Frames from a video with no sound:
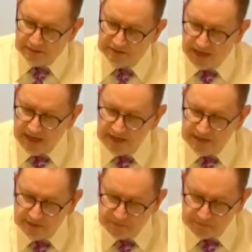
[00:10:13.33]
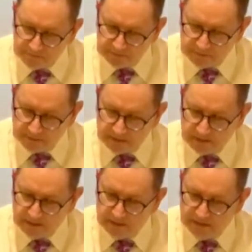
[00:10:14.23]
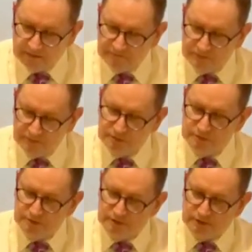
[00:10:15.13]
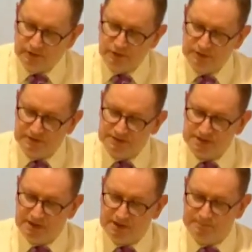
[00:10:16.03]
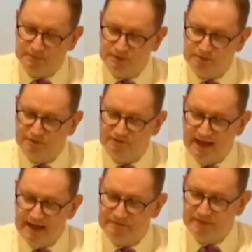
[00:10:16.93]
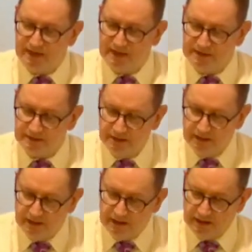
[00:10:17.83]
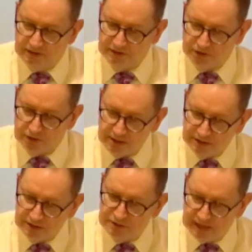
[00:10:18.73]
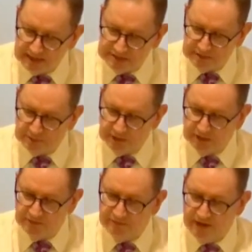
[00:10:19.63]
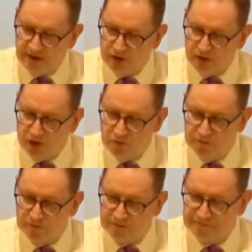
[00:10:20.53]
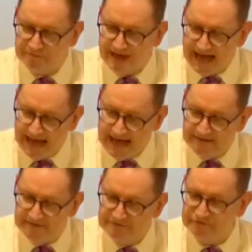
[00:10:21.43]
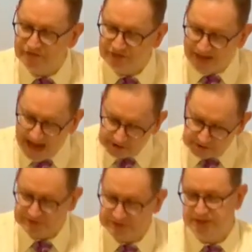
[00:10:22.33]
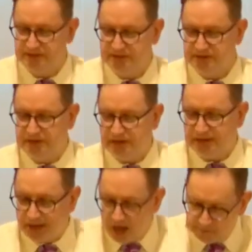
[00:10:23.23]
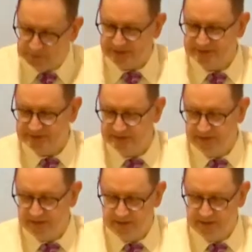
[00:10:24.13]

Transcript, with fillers: Today, if you look this up, you will find that in the Greek New Testament, there are over 5,000 copies